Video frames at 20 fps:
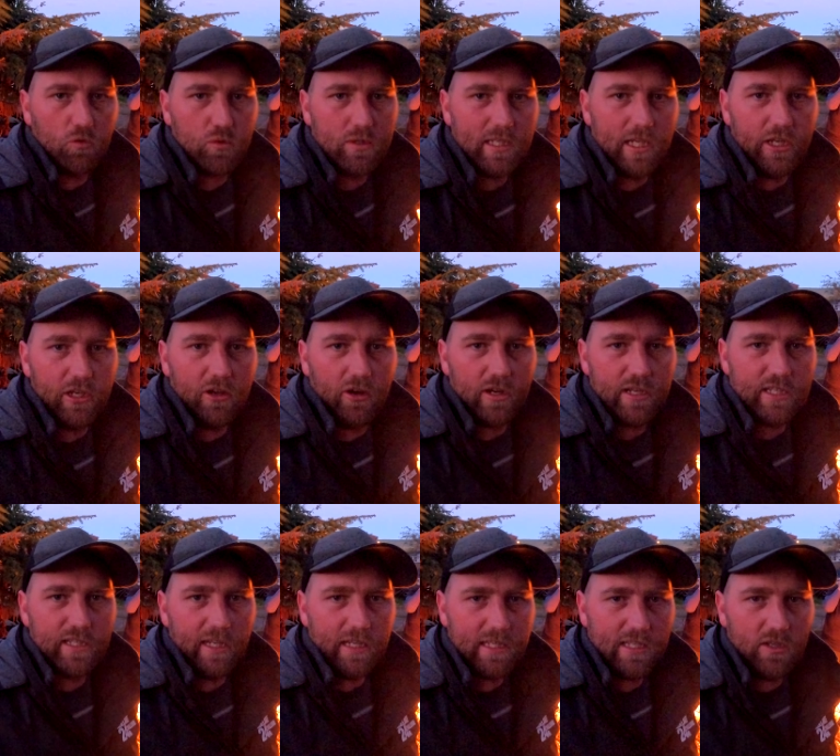We'll see you
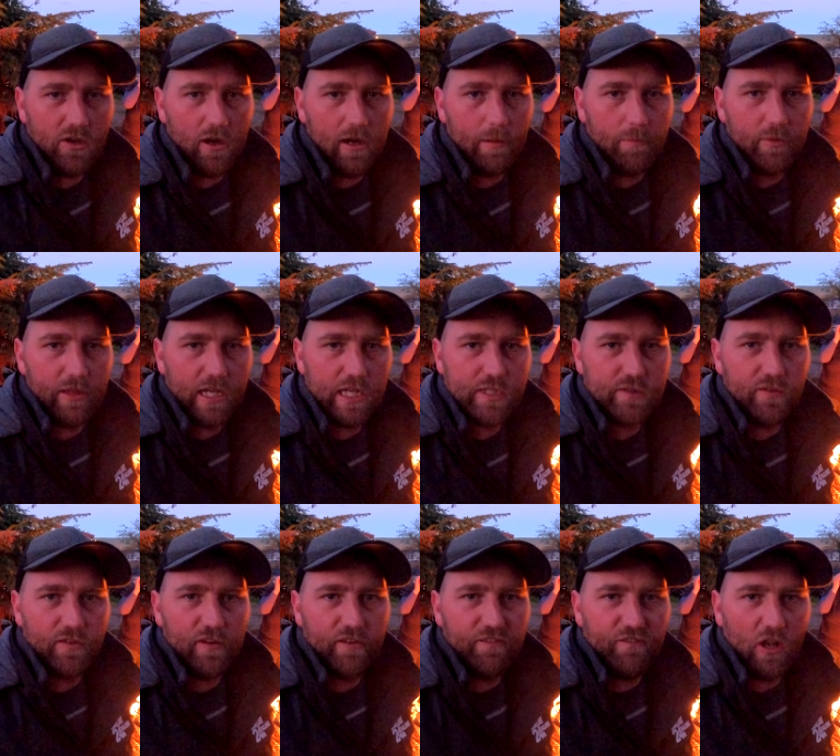guys next time.
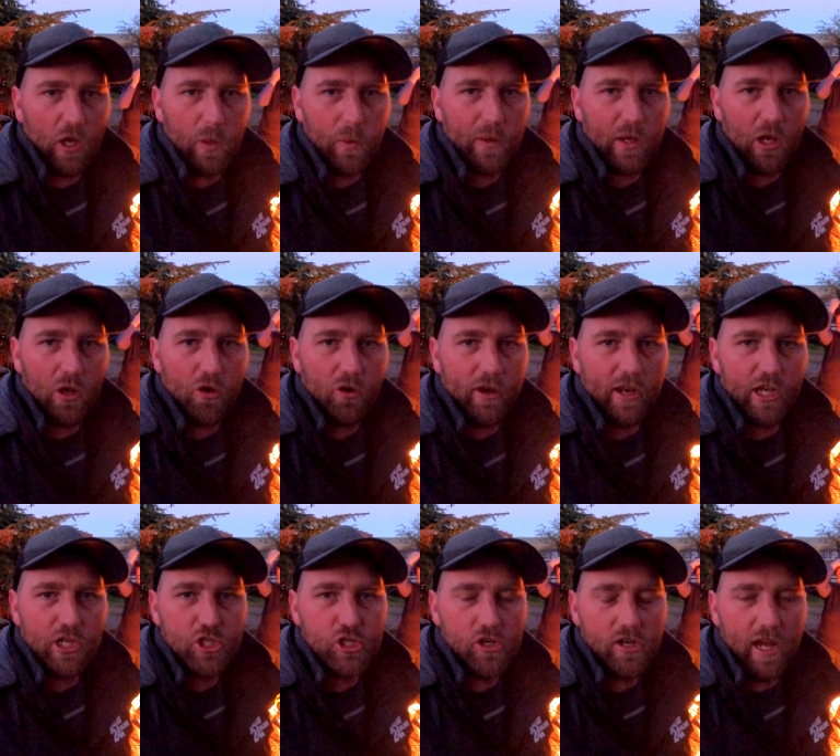Thanks for following along
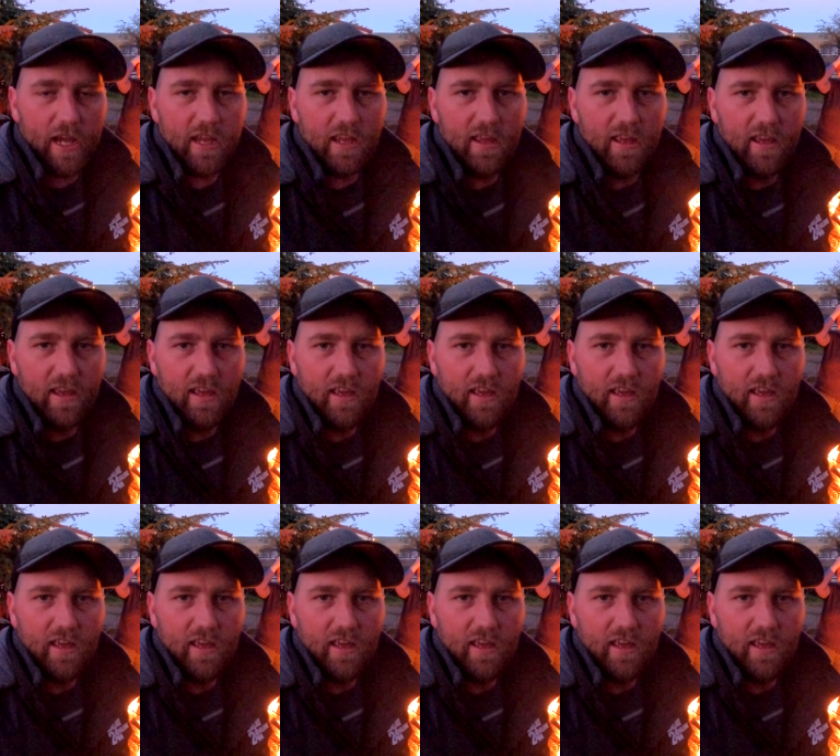on our journey.